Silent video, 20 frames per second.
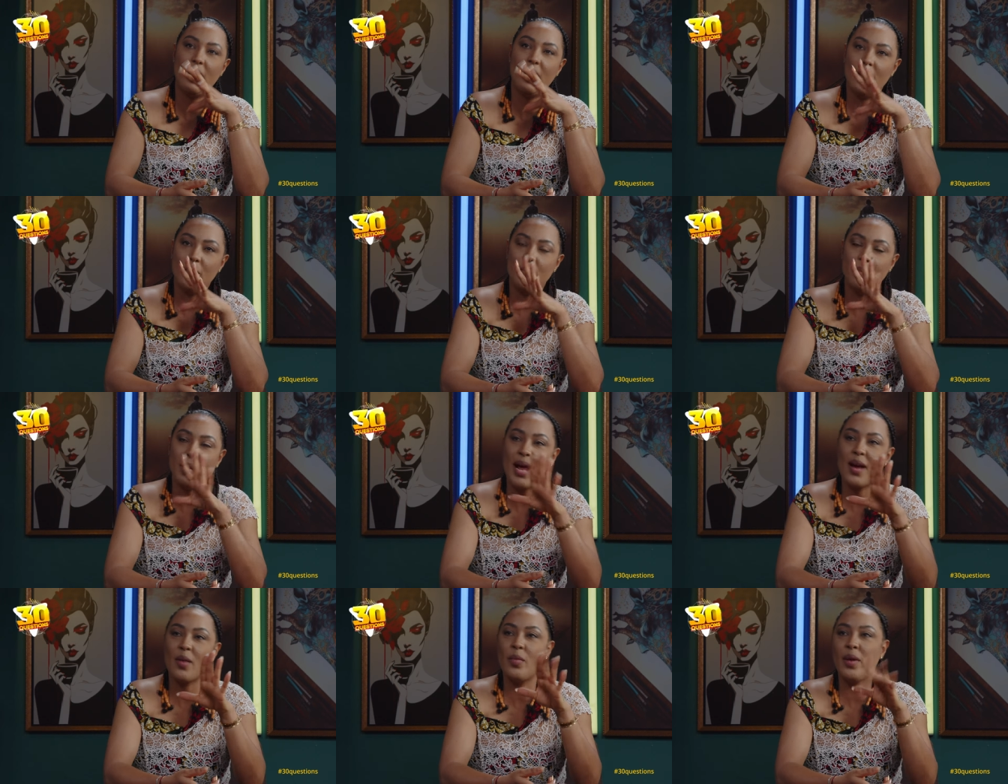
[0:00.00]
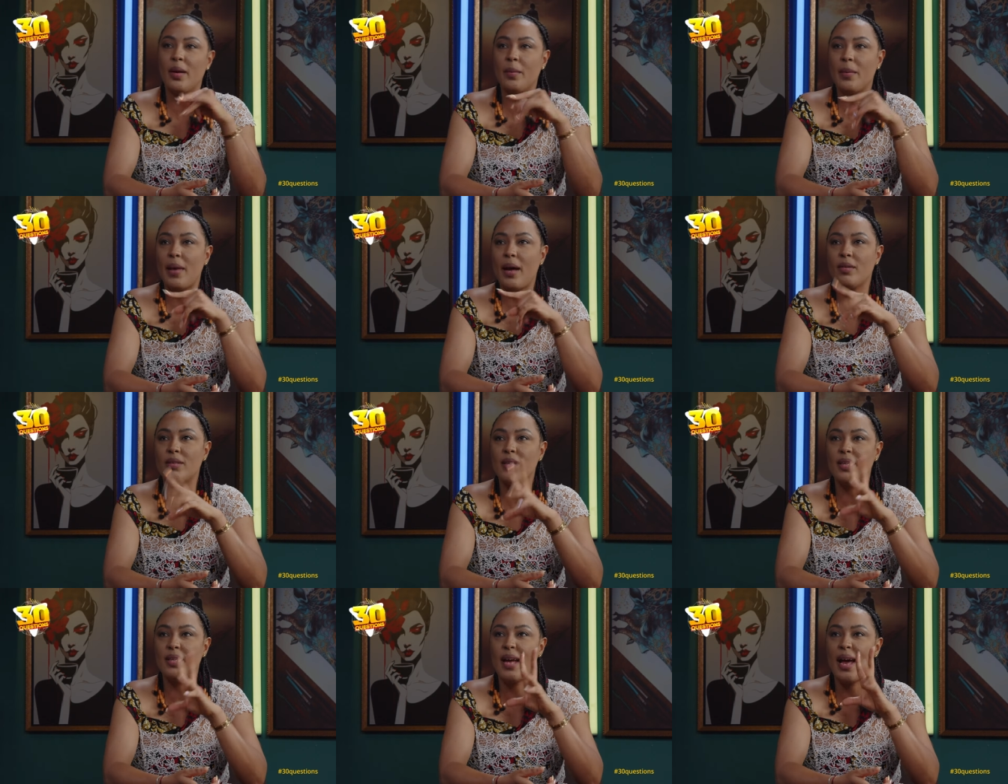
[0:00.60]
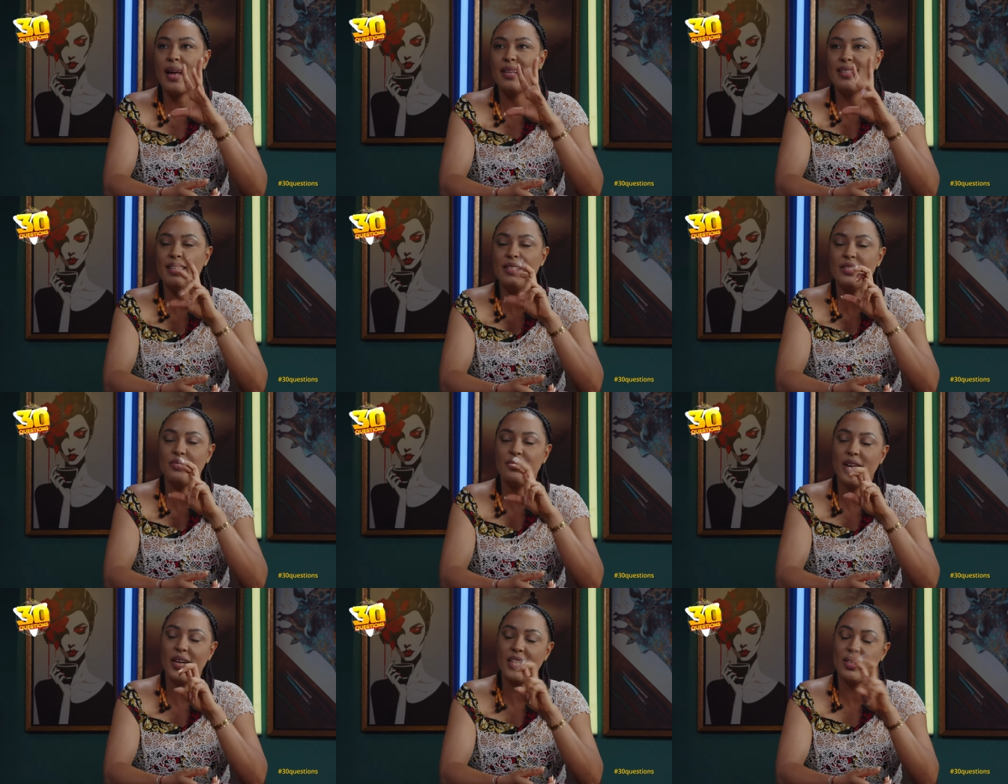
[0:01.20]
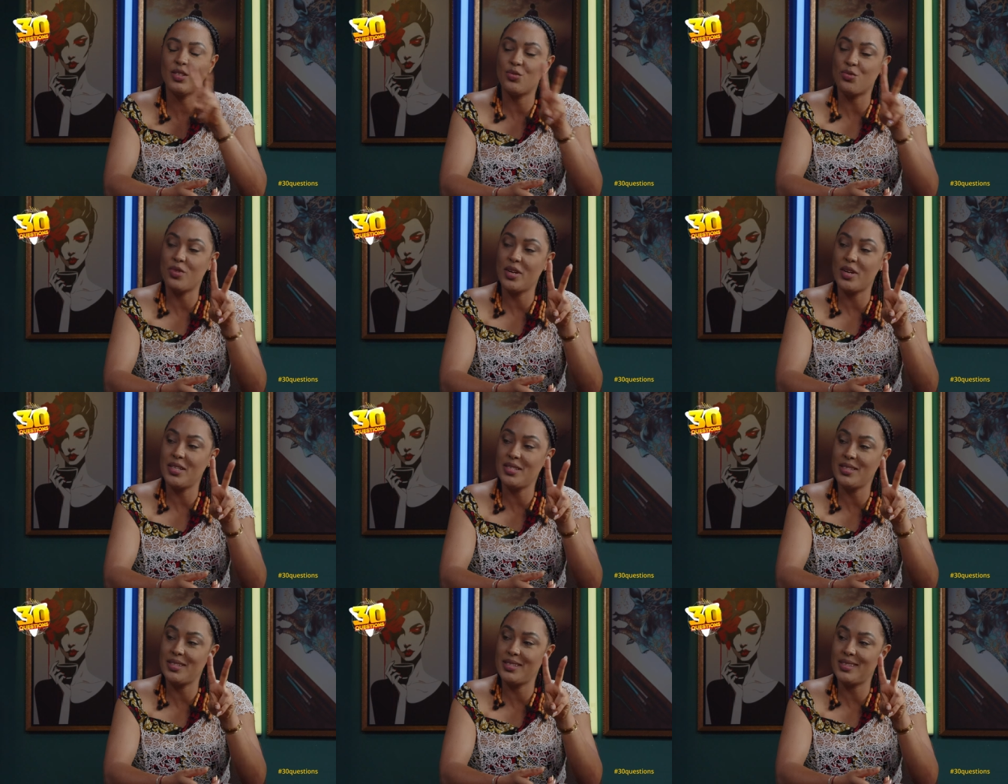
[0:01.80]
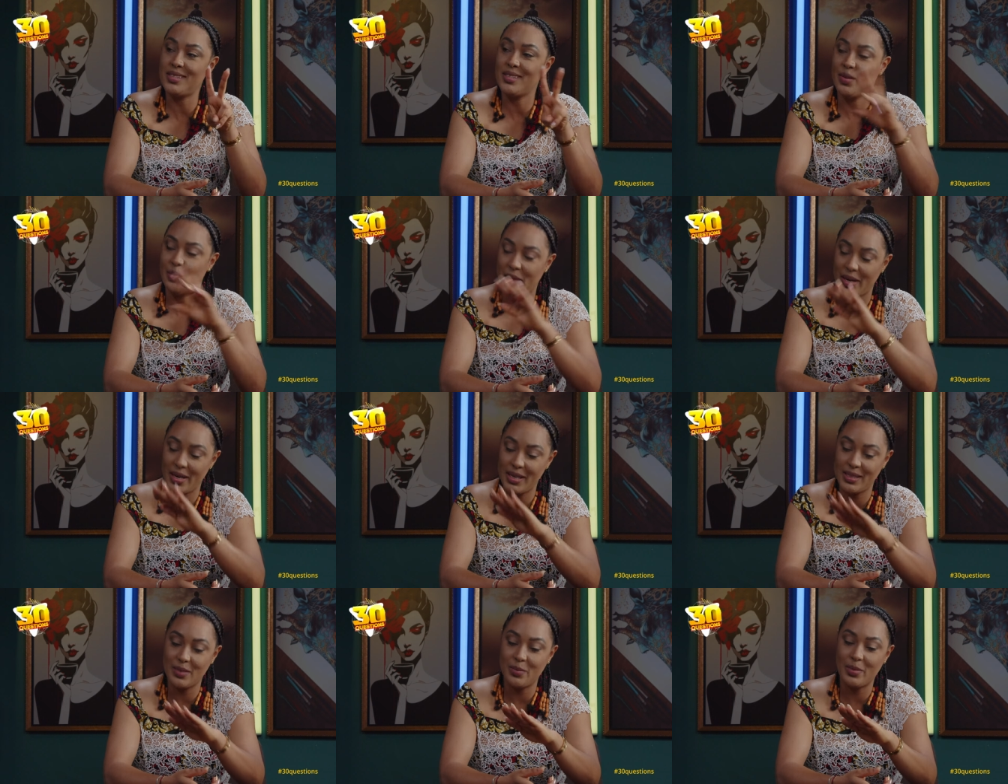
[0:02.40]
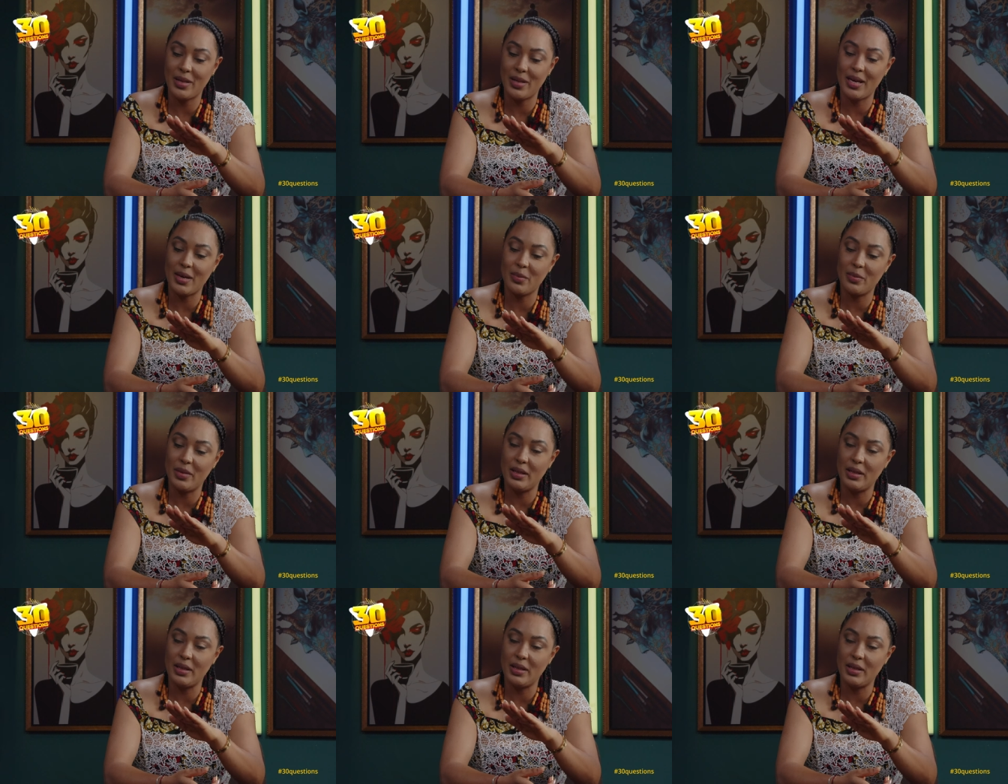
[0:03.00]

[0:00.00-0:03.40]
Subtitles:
Black man, but I don't identify his race, but he's a black man.